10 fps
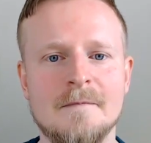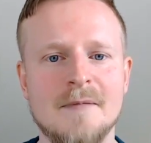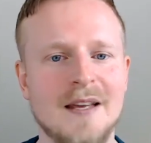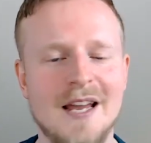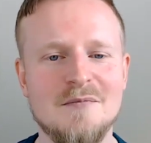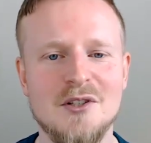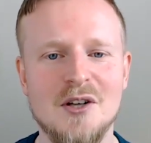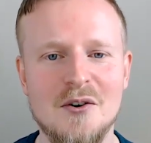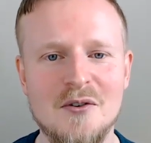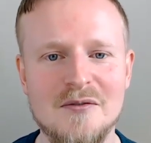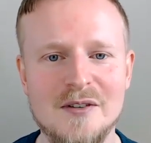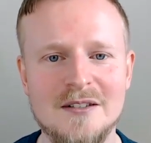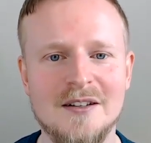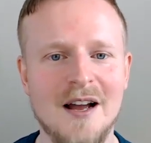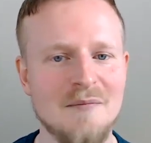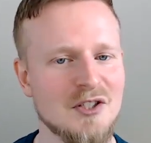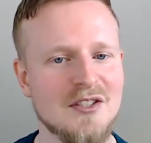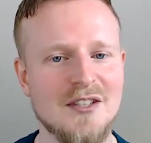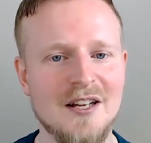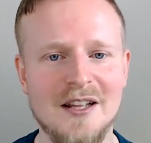The game's not over. I'm
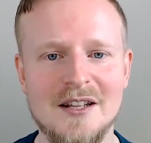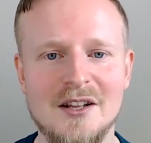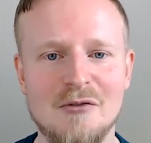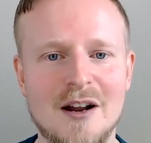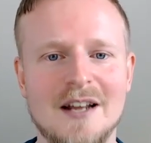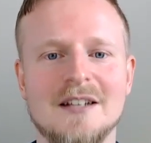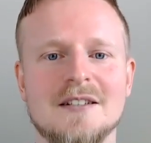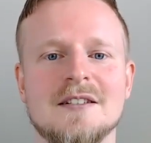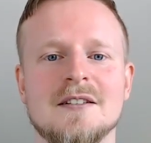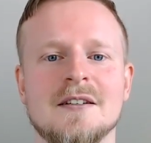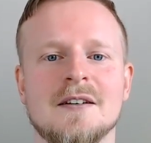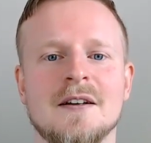still in the runnings.